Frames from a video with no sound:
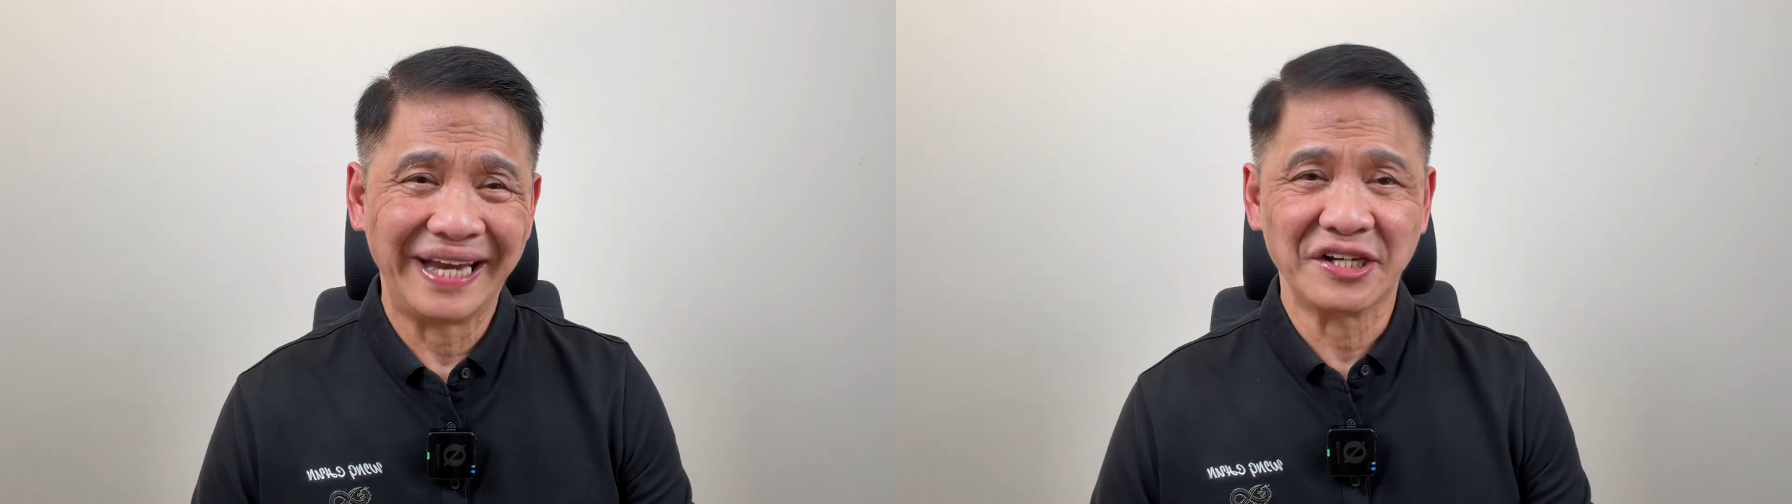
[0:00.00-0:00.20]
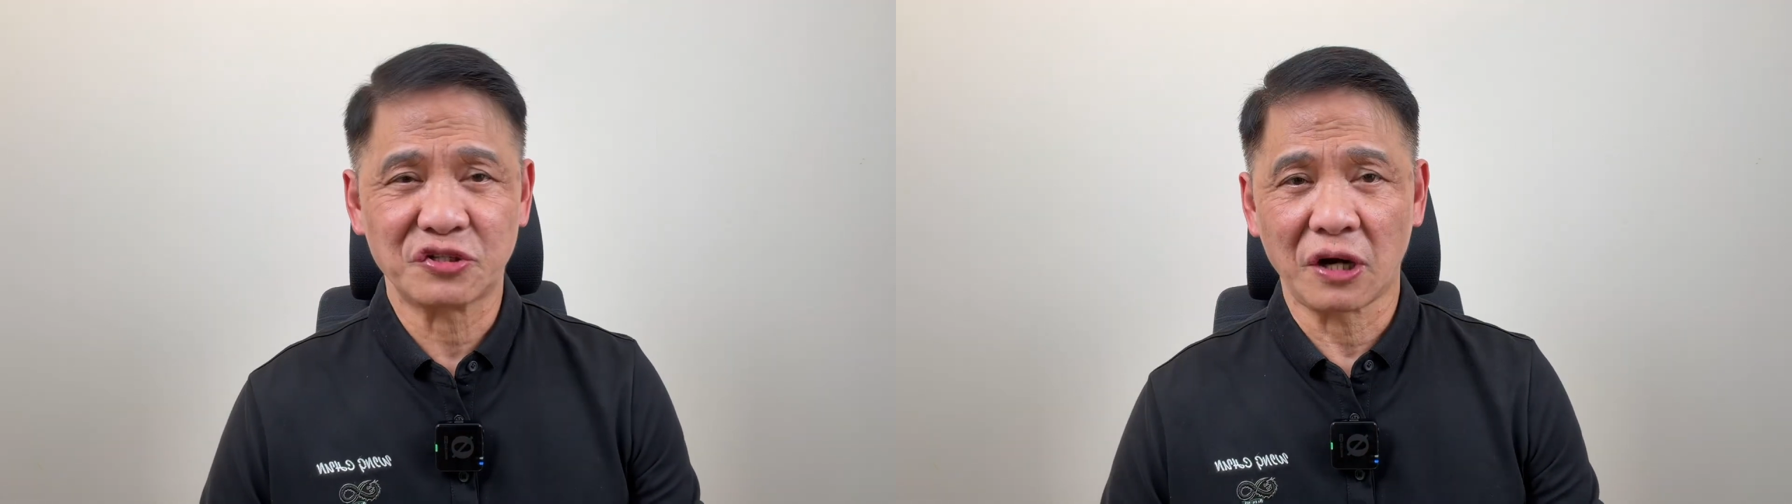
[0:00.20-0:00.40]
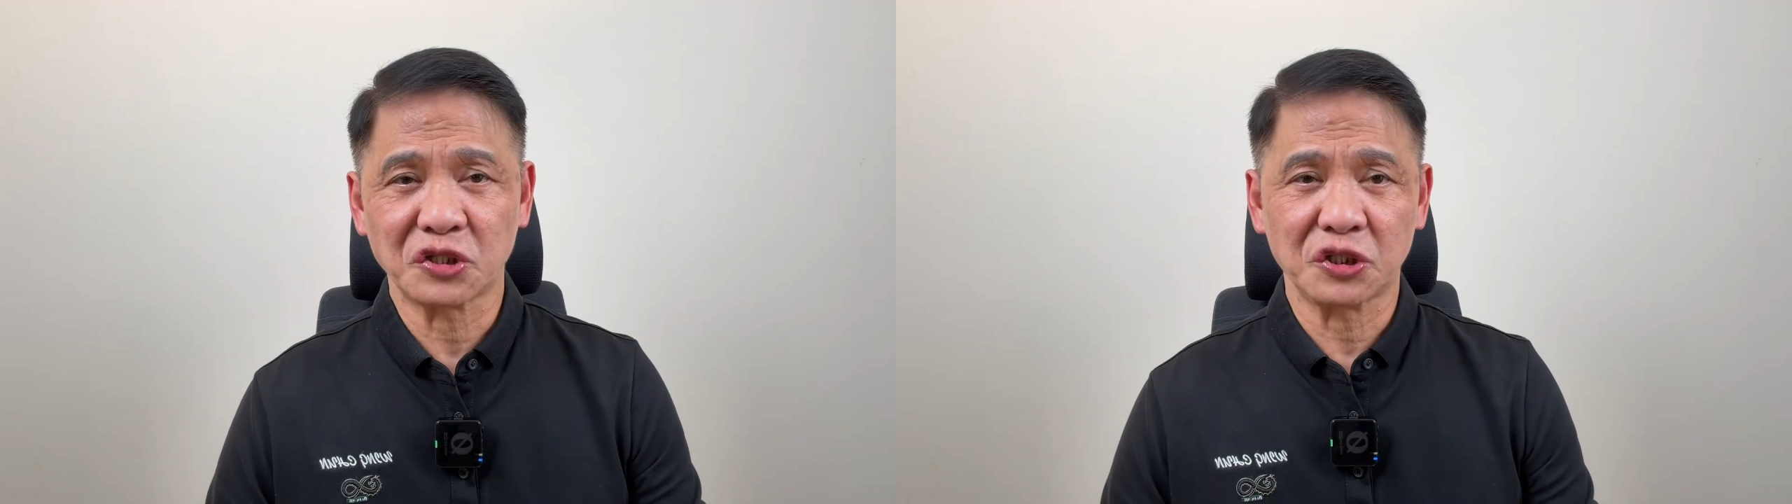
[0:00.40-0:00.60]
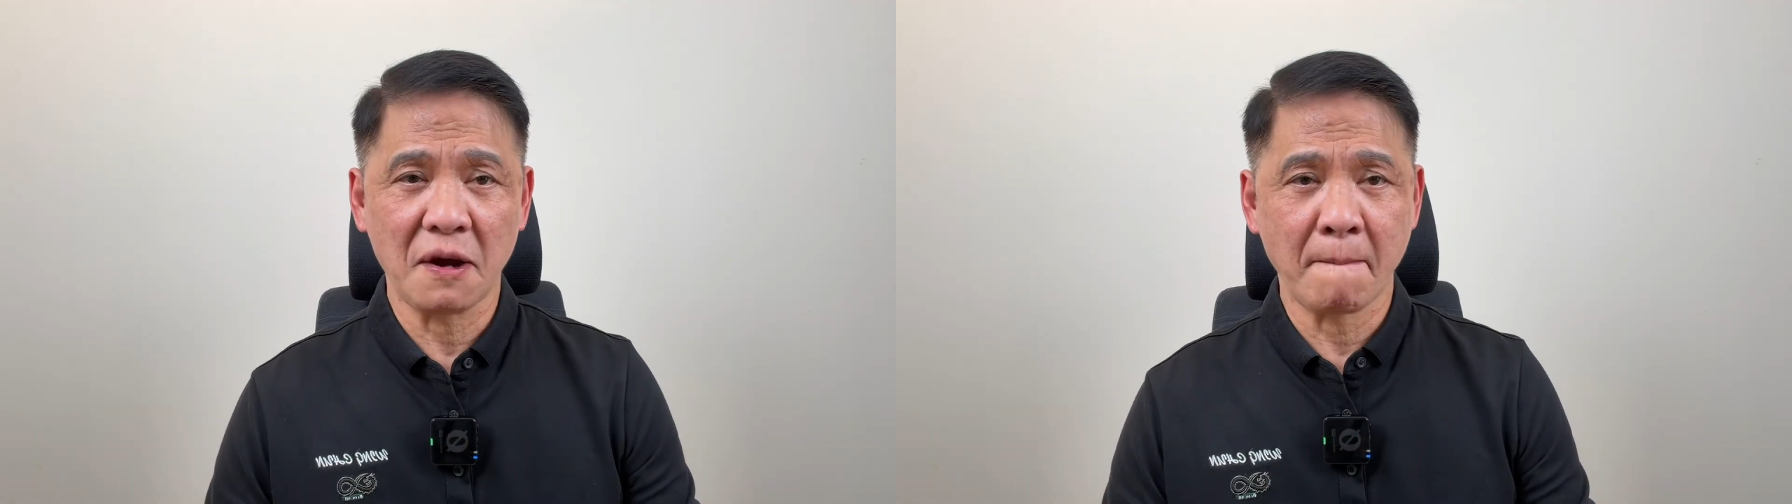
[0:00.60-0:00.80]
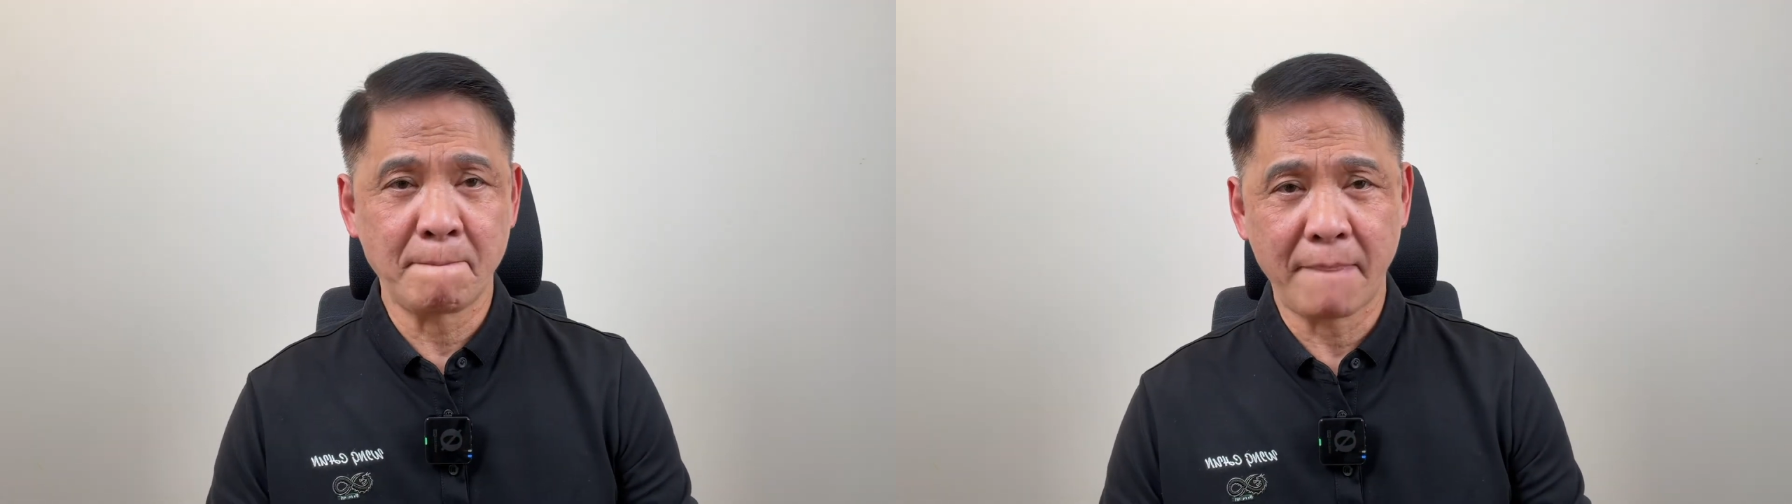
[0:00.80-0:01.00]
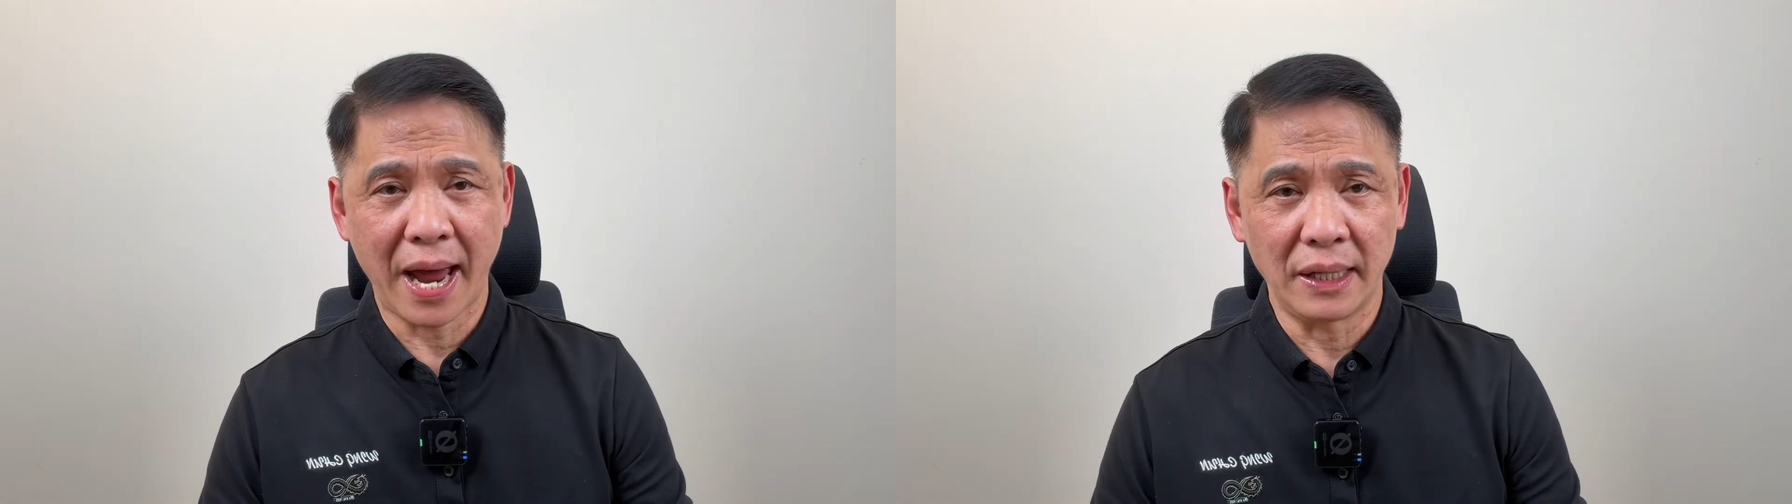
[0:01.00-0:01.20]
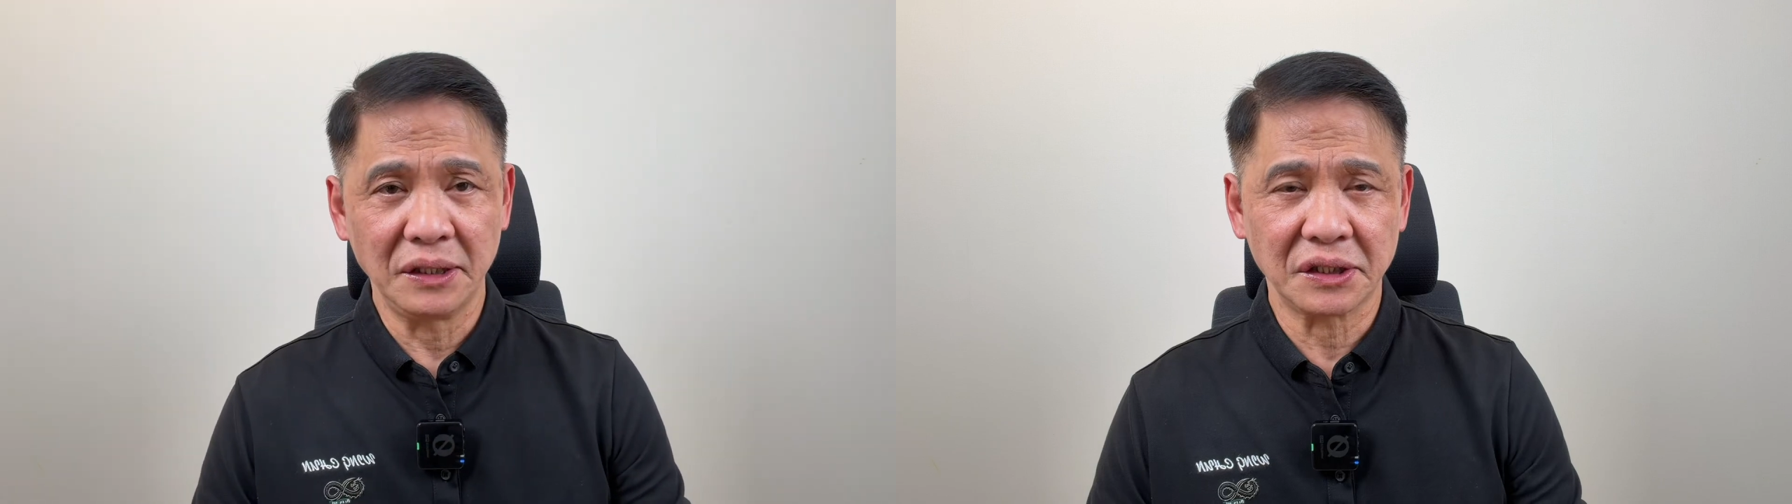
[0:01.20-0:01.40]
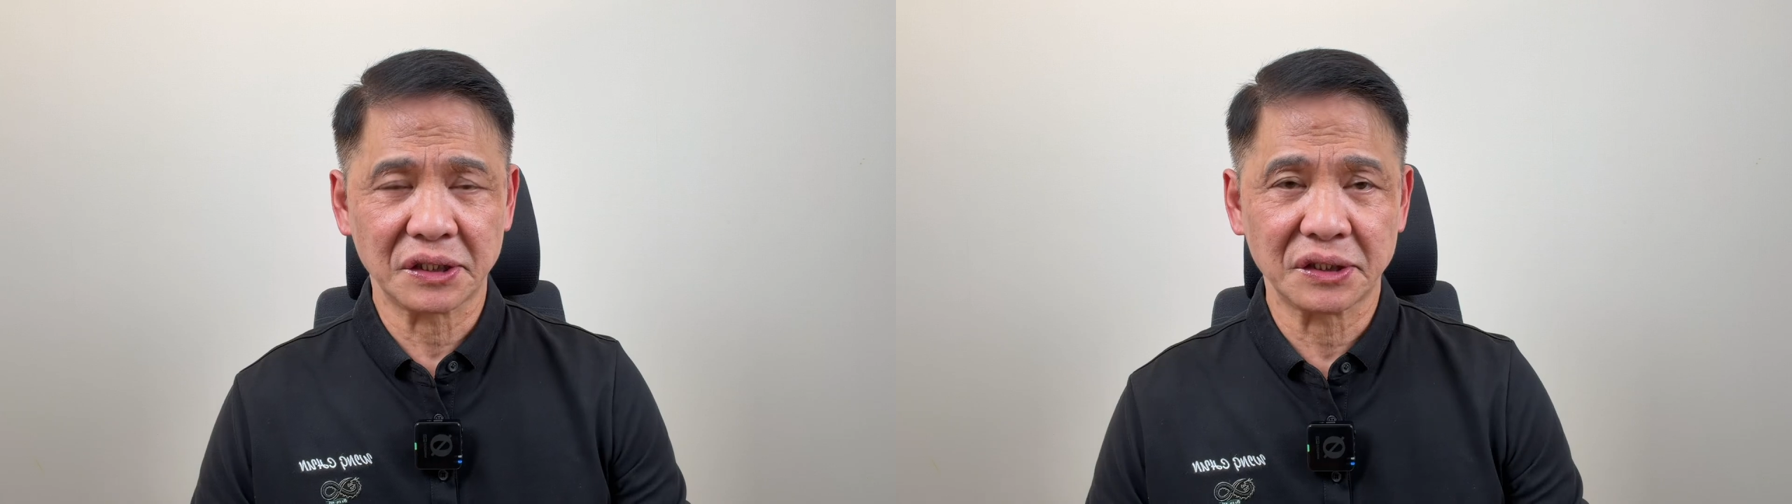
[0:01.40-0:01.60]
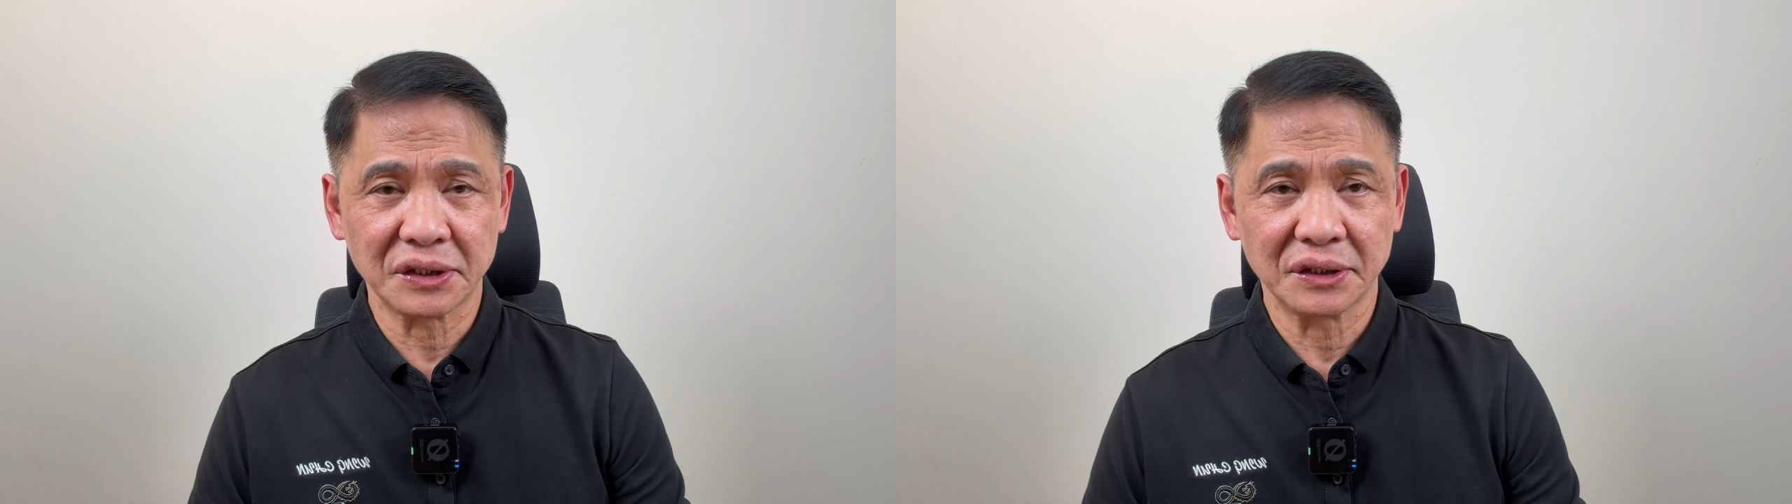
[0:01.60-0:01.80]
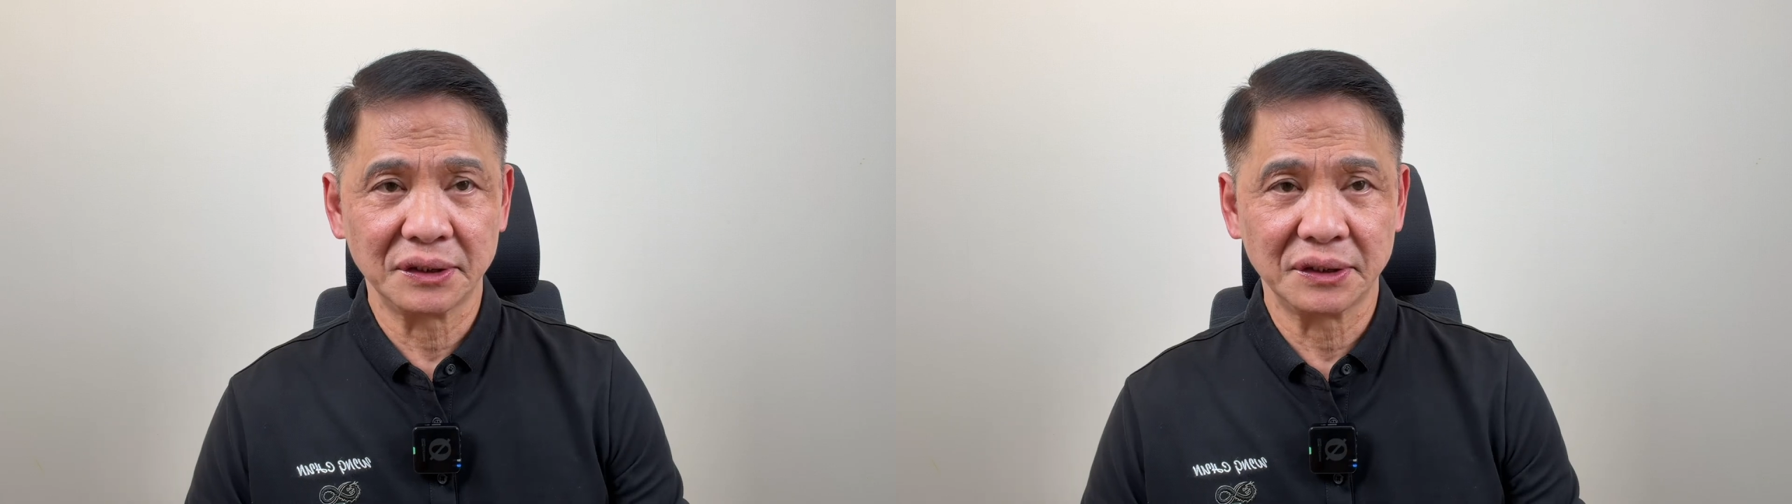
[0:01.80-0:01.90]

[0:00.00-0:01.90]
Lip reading: and structure, balance,